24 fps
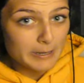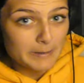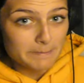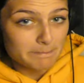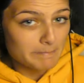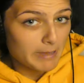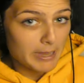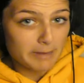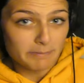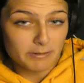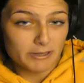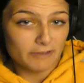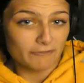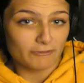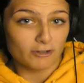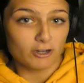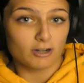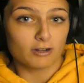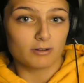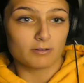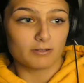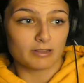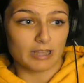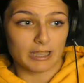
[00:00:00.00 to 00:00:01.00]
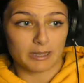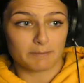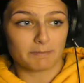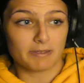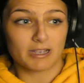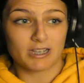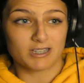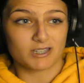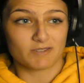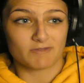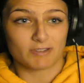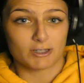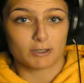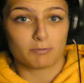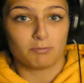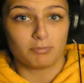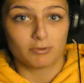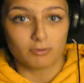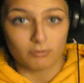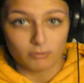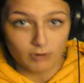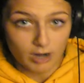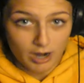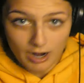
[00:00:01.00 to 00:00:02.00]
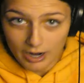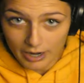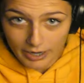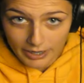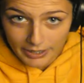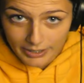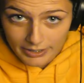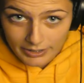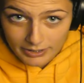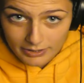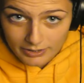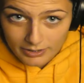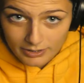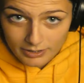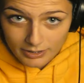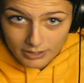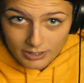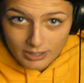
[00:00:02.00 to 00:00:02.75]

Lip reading: Maybe for, like, because of his pride.